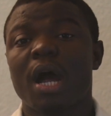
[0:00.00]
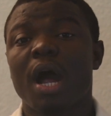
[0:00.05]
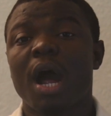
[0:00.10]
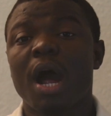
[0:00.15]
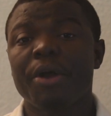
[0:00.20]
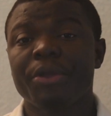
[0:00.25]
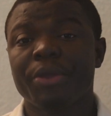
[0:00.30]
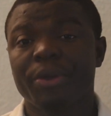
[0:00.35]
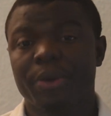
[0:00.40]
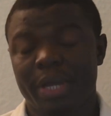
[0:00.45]

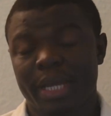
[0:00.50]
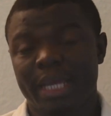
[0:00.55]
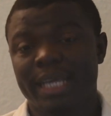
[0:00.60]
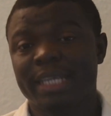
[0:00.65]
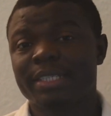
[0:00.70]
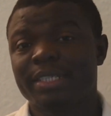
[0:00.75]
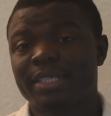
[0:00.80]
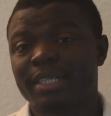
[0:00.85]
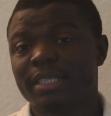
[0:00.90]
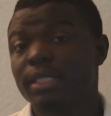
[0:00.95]
how your
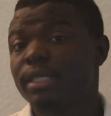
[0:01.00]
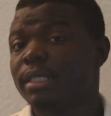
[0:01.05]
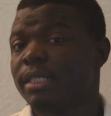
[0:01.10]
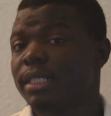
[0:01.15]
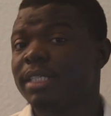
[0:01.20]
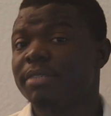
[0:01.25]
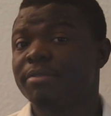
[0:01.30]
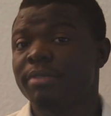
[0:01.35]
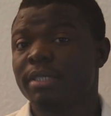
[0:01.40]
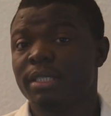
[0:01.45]
interest in
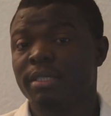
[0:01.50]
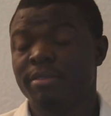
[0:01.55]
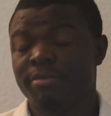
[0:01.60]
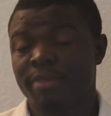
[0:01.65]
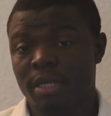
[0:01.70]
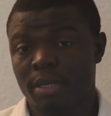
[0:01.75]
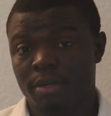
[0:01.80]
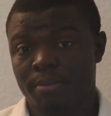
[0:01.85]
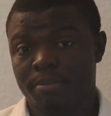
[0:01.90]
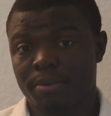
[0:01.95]
this will
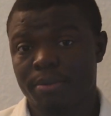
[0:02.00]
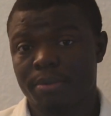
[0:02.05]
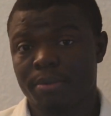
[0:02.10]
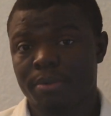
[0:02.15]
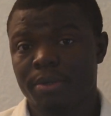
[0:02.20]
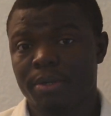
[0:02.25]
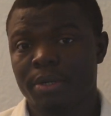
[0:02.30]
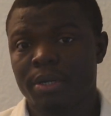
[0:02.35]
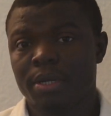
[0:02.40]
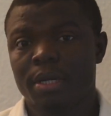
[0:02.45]
develop.
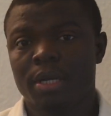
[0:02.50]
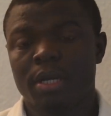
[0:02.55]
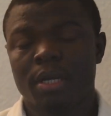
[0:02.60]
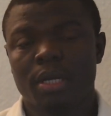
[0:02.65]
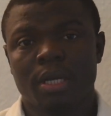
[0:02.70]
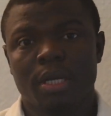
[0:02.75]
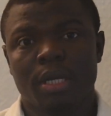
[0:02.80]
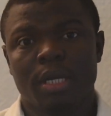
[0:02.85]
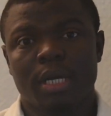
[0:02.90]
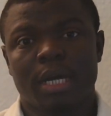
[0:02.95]

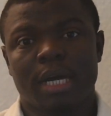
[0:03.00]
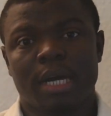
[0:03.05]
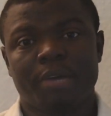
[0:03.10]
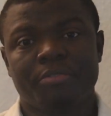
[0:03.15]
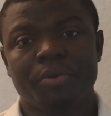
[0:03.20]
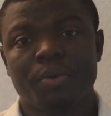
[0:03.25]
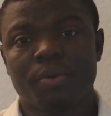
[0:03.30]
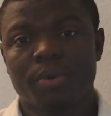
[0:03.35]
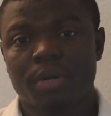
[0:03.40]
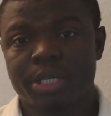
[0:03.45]

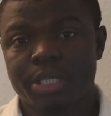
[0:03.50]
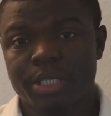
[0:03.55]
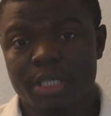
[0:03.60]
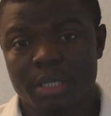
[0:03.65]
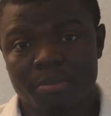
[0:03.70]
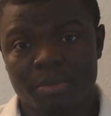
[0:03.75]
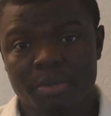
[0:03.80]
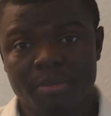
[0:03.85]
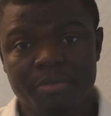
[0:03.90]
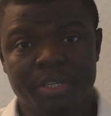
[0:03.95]
Have you watched
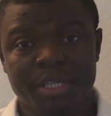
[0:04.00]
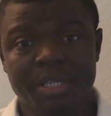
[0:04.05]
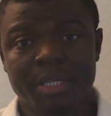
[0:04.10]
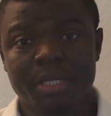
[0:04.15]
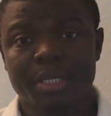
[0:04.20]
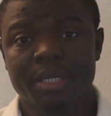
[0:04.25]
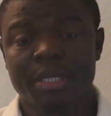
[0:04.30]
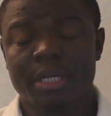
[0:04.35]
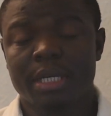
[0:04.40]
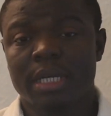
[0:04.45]
a movie?
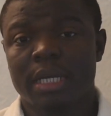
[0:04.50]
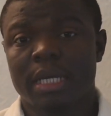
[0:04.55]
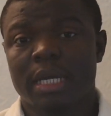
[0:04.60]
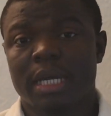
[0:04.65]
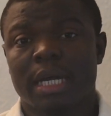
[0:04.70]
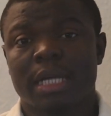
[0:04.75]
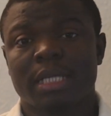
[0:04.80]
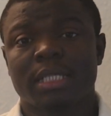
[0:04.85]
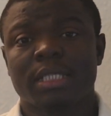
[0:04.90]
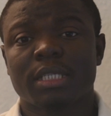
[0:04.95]

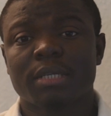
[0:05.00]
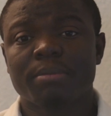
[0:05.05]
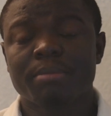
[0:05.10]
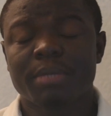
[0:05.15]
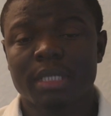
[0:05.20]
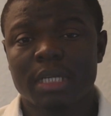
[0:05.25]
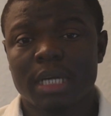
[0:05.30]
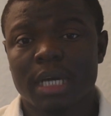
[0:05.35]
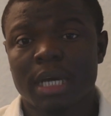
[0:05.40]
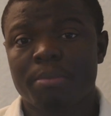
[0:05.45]
Has
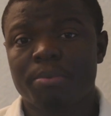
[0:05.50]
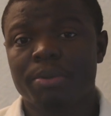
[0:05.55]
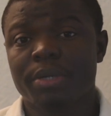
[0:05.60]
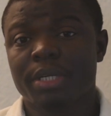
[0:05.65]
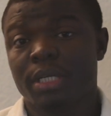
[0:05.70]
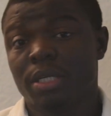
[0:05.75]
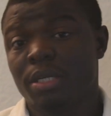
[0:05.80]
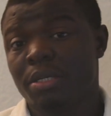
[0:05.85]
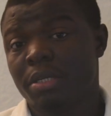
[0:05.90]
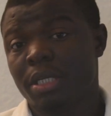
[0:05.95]
something
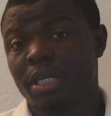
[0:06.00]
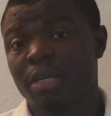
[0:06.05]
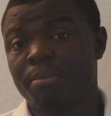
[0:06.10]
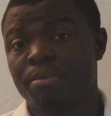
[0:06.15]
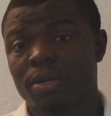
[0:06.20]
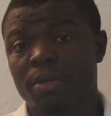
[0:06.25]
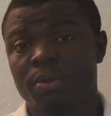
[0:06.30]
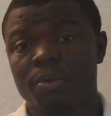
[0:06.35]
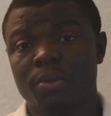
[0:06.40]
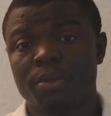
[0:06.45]
happened in your
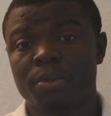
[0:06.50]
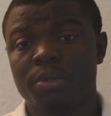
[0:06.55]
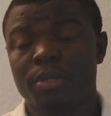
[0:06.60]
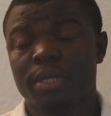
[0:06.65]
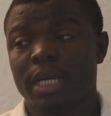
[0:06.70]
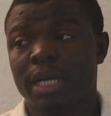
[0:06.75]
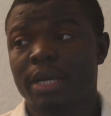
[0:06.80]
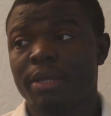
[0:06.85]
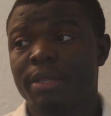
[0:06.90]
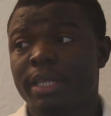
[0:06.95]
neighborhood
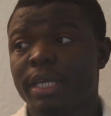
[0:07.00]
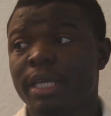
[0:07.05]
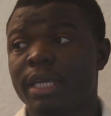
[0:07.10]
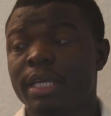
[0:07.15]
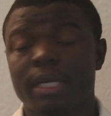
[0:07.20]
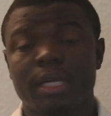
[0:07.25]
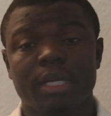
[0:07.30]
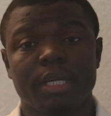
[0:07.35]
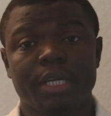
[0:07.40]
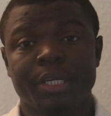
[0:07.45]
that you
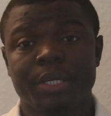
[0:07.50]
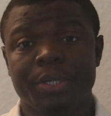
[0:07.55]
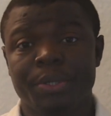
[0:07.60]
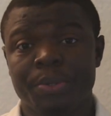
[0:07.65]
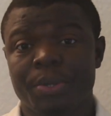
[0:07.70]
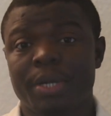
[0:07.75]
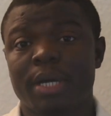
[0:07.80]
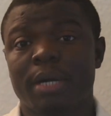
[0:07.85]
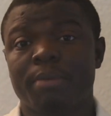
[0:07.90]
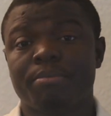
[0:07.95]
think
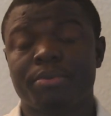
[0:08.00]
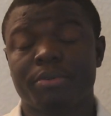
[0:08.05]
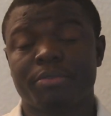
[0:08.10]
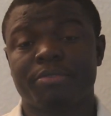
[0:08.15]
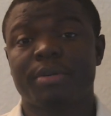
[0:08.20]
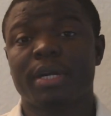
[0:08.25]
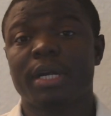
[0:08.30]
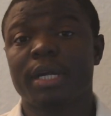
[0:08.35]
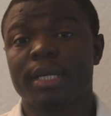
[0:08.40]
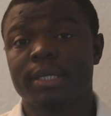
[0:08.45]
you can
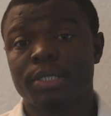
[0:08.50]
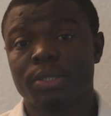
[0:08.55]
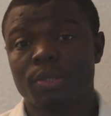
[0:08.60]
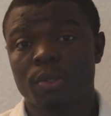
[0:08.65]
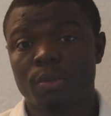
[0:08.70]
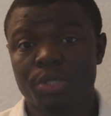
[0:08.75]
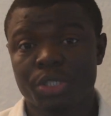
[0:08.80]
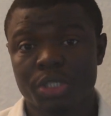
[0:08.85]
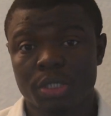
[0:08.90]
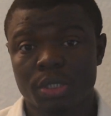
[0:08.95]
provide a
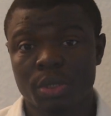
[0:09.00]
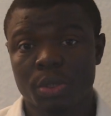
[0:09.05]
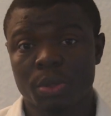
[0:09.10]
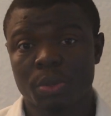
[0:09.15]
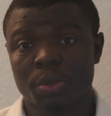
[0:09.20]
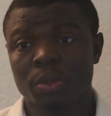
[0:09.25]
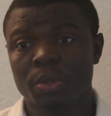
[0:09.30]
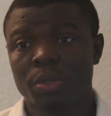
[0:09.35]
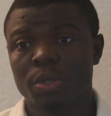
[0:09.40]
solution to?